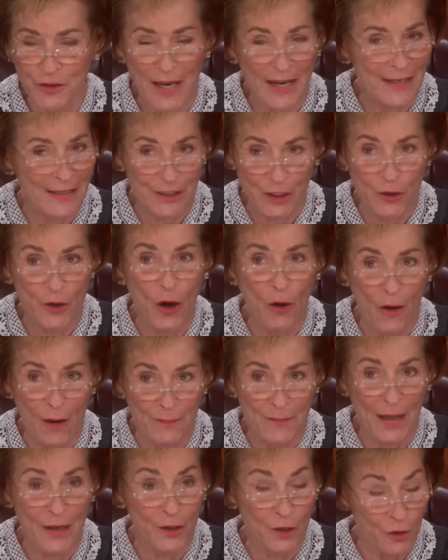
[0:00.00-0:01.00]
a second. To... You know, I'm
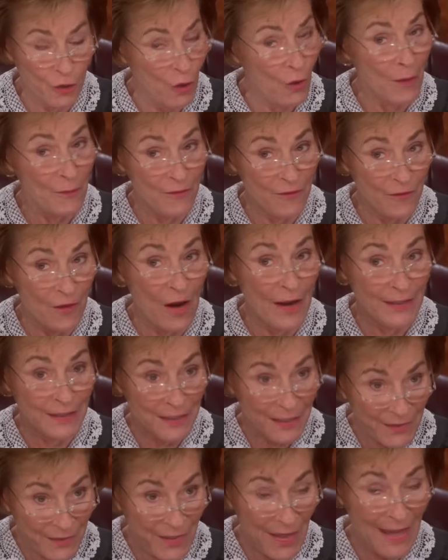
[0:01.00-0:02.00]
not. You know, I'm
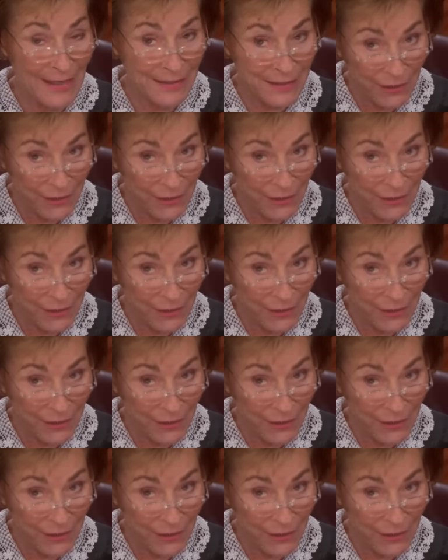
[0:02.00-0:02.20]
finding that